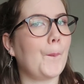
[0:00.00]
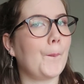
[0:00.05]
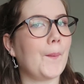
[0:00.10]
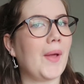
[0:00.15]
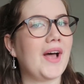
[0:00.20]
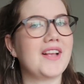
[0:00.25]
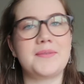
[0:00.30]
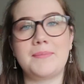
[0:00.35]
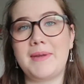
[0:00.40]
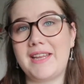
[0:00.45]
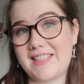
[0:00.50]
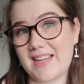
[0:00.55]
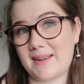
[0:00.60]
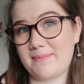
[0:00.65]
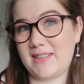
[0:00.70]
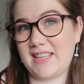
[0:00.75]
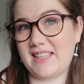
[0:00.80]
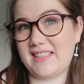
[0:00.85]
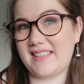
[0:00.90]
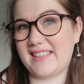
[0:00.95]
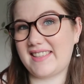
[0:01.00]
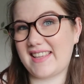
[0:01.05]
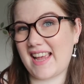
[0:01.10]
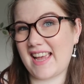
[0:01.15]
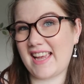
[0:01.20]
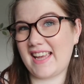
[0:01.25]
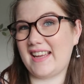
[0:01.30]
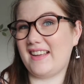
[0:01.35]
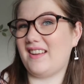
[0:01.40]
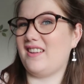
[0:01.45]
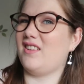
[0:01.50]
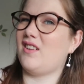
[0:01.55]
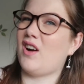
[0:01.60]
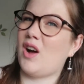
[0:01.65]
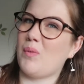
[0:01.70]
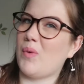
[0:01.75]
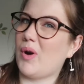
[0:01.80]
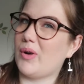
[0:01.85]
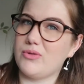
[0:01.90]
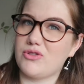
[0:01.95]
that's me attempting to say it,
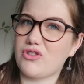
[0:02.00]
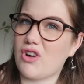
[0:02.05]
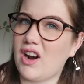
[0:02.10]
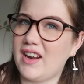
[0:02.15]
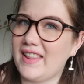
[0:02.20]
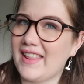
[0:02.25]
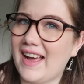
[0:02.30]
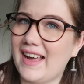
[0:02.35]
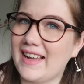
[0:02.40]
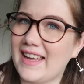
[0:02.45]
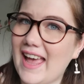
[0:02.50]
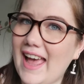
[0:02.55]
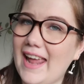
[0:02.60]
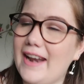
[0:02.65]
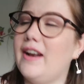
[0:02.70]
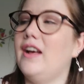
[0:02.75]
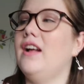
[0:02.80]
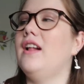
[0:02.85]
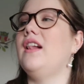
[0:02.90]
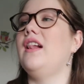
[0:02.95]
I won't try that again,